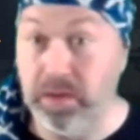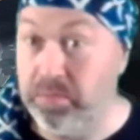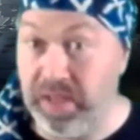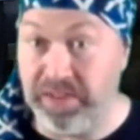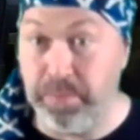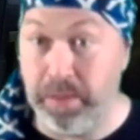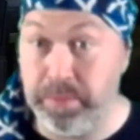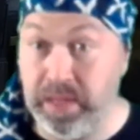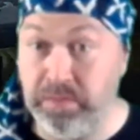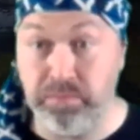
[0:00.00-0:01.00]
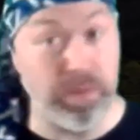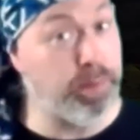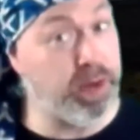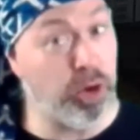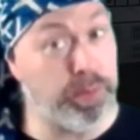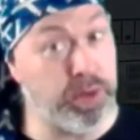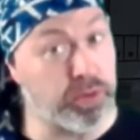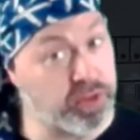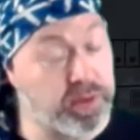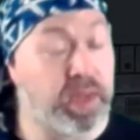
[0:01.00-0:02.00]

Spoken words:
That's my belief. It may not be yours.